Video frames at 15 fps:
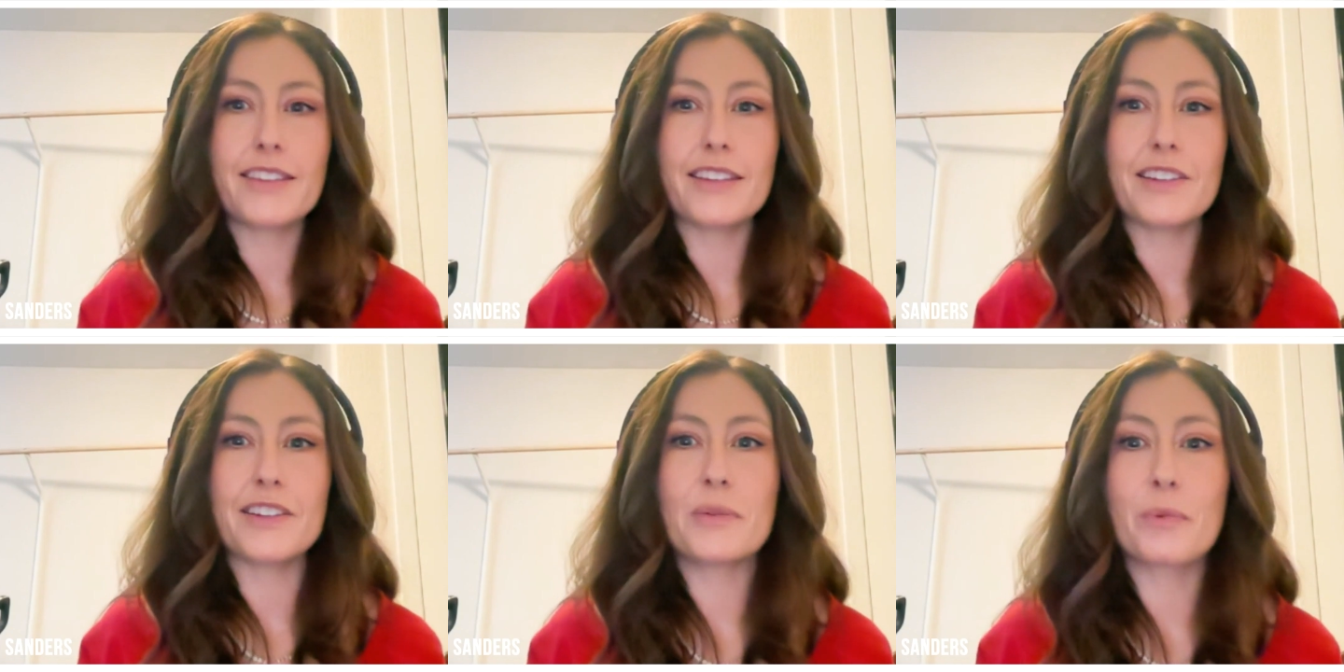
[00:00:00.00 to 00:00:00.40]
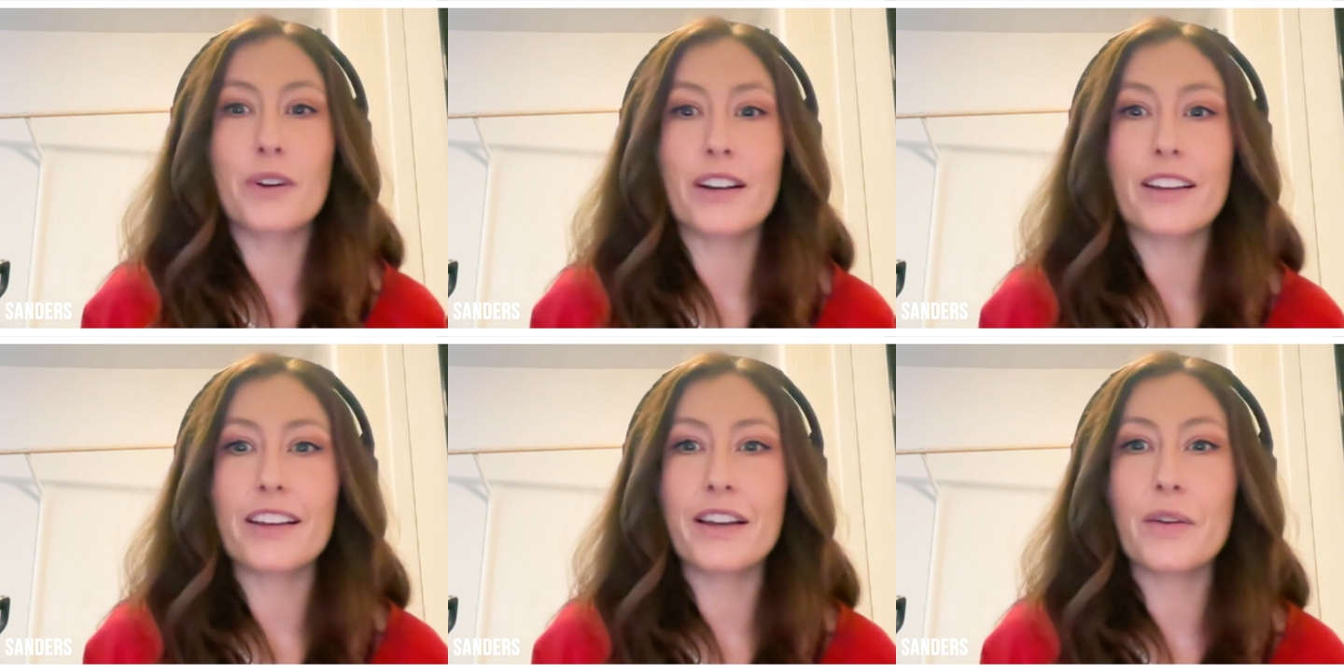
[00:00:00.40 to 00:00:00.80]
into
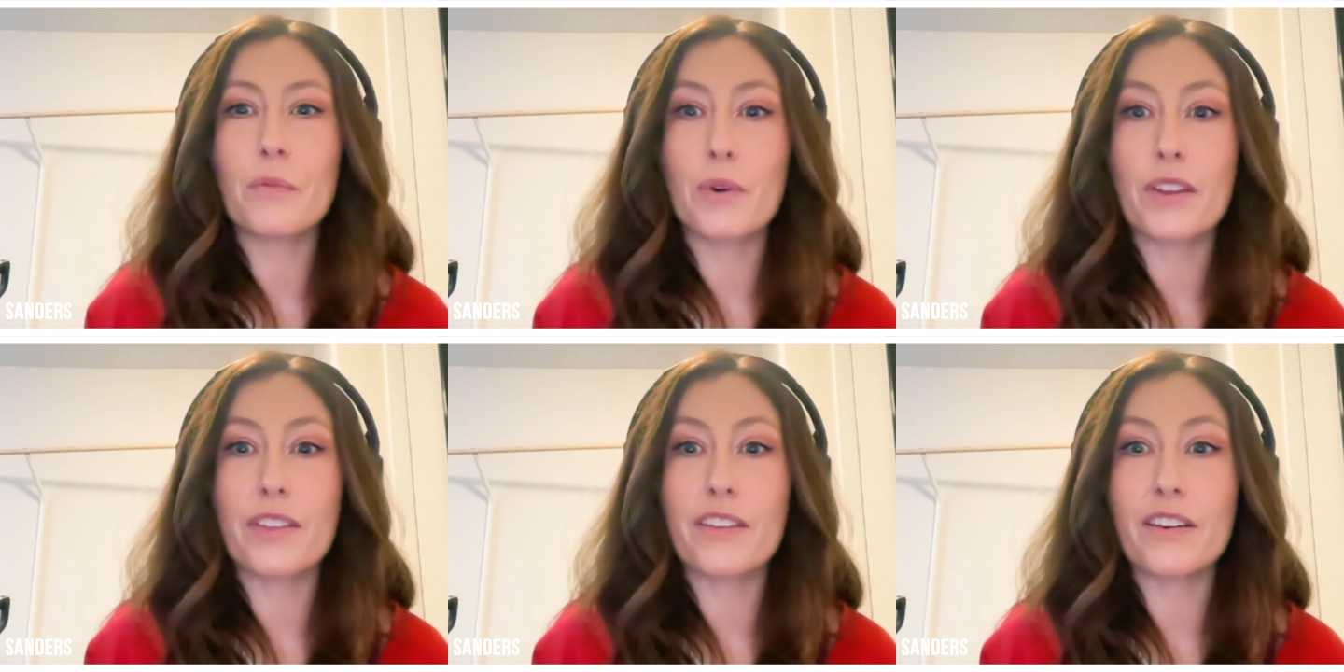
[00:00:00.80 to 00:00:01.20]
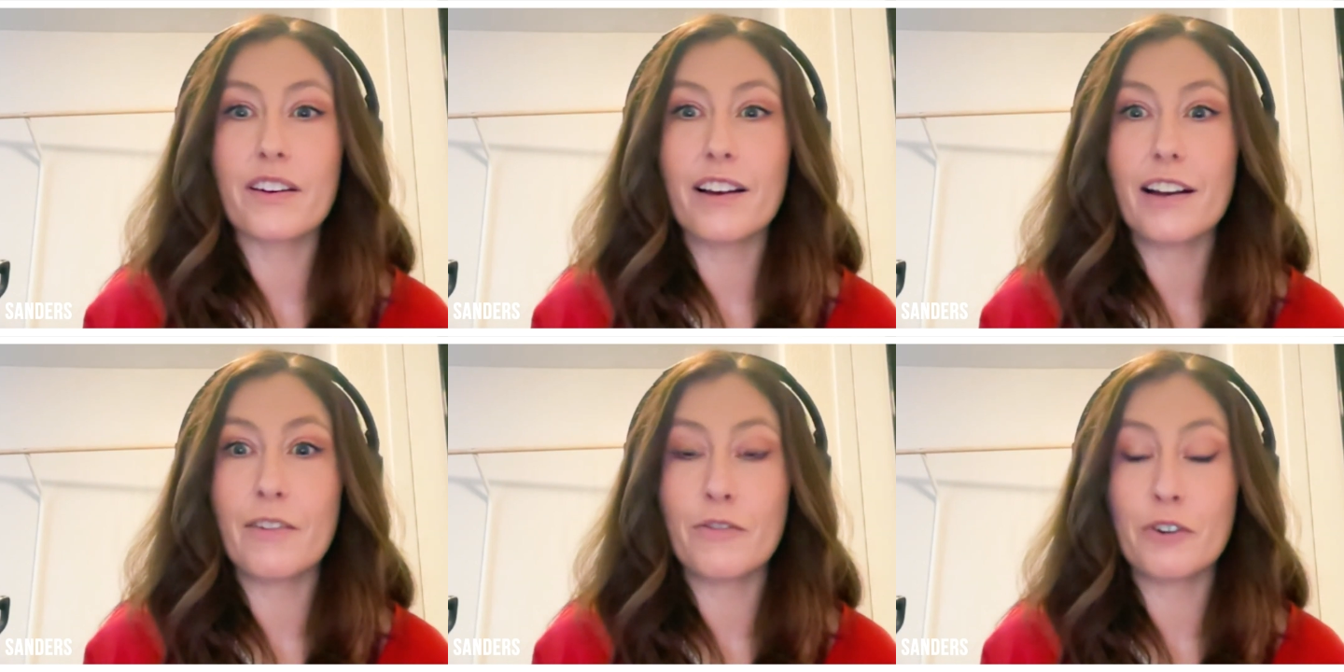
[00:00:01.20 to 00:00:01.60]
working with
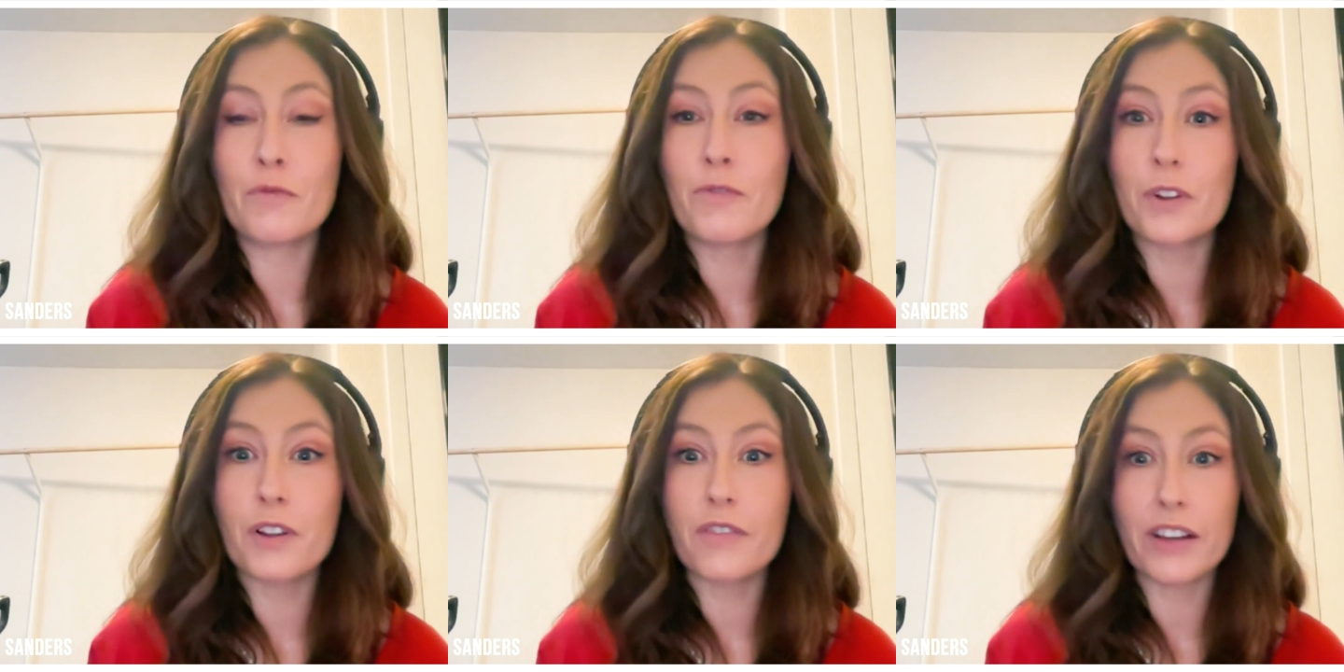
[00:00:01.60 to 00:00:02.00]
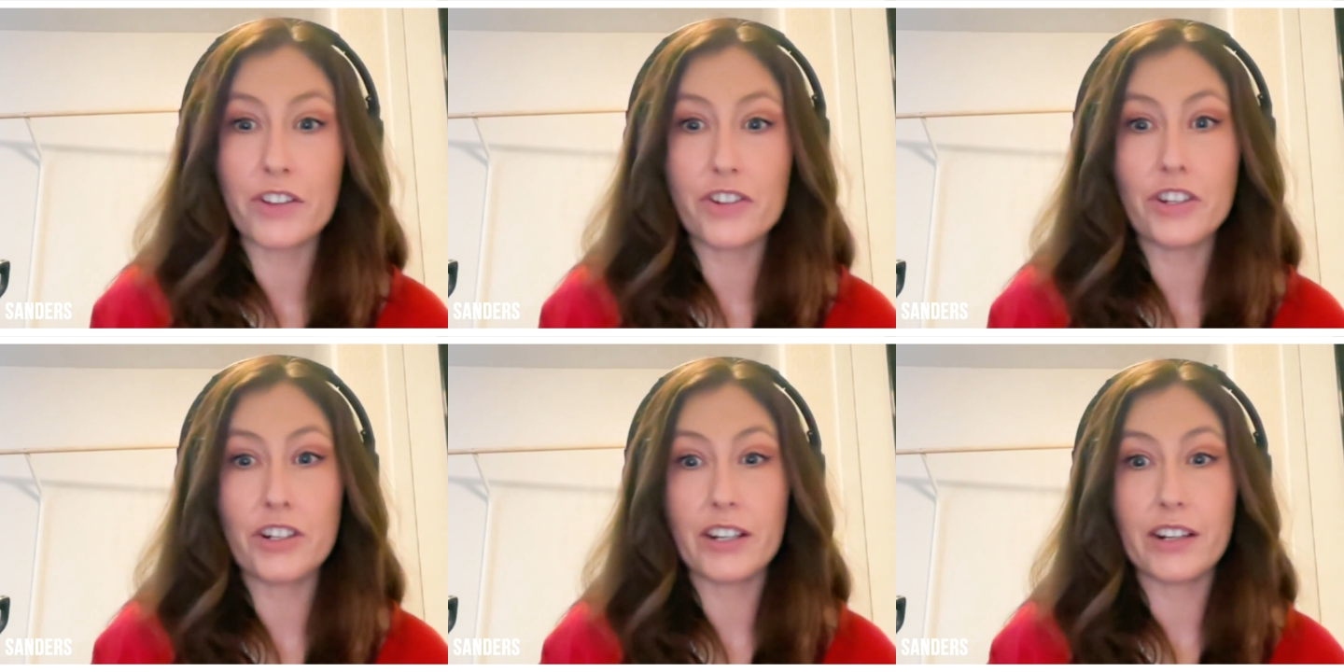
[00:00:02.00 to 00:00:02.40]
a room full of
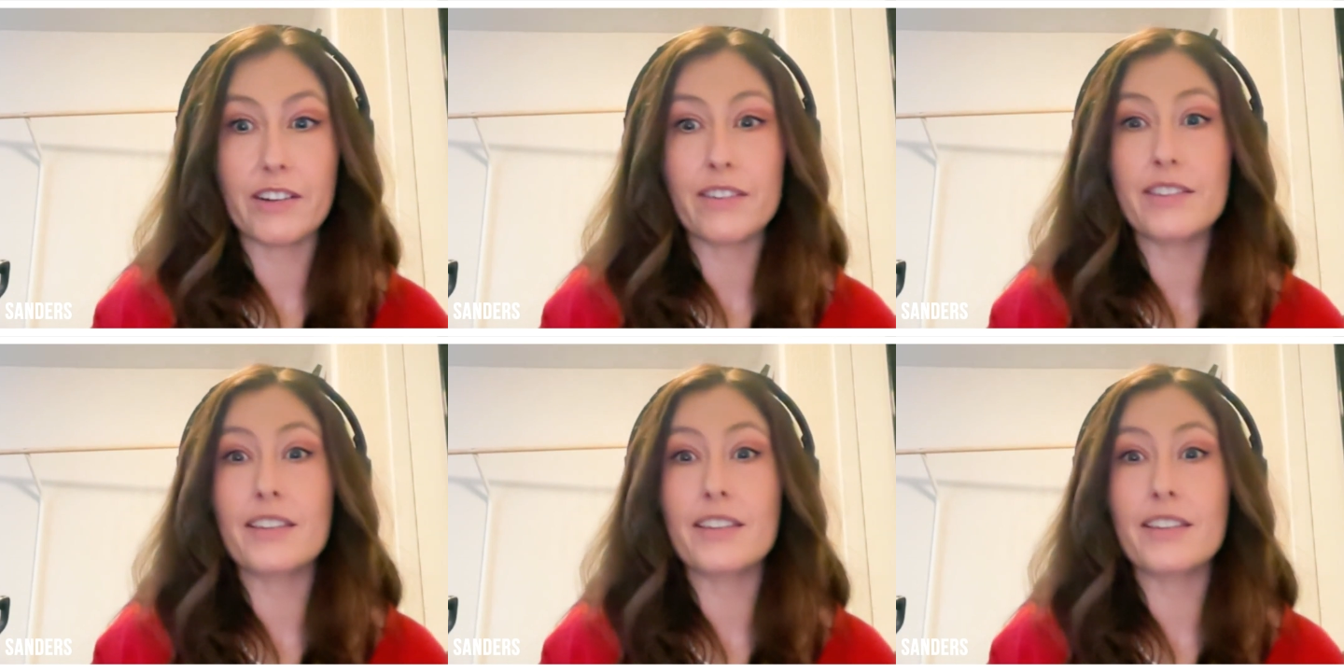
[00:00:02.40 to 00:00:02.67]
engineers.